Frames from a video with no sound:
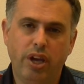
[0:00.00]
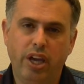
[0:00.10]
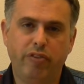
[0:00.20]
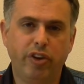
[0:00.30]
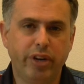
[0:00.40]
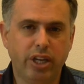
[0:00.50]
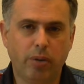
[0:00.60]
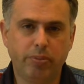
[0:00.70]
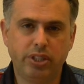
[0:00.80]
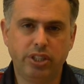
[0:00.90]
If you're in
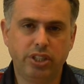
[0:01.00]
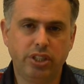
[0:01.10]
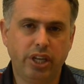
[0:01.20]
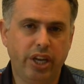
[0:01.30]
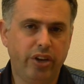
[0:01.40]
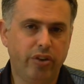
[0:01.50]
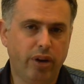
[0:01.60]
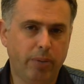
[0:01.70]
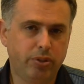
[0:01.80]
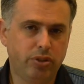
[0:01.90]
competition and
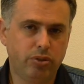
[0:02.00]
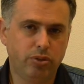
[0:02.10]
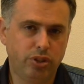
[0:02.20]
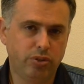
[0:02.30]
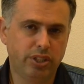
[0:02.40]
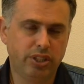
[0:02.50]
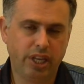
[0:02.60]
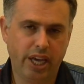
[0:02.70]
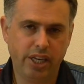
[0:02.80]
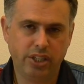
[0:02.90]
you're up to shoot a
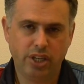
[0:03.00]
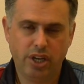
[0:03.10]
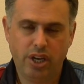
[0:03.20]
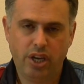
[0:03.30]
stage,